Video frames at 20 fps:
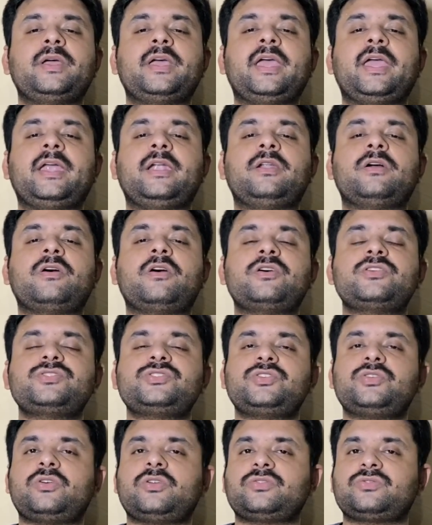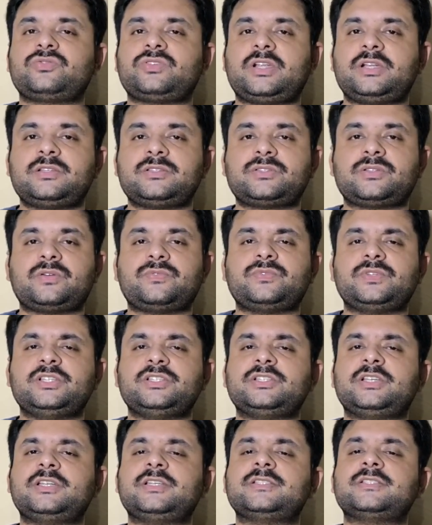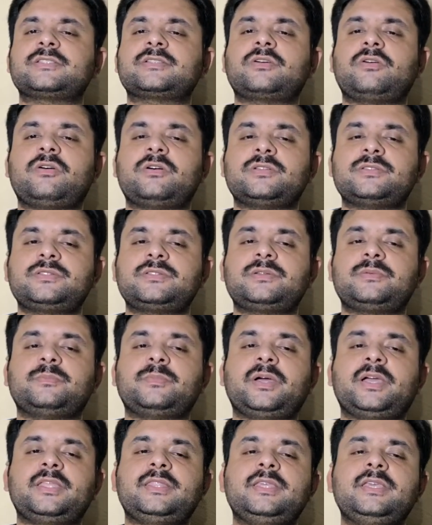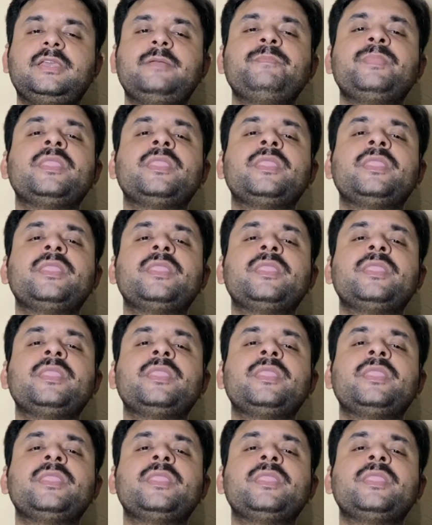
and osteoarthritis of knee joint is caused by the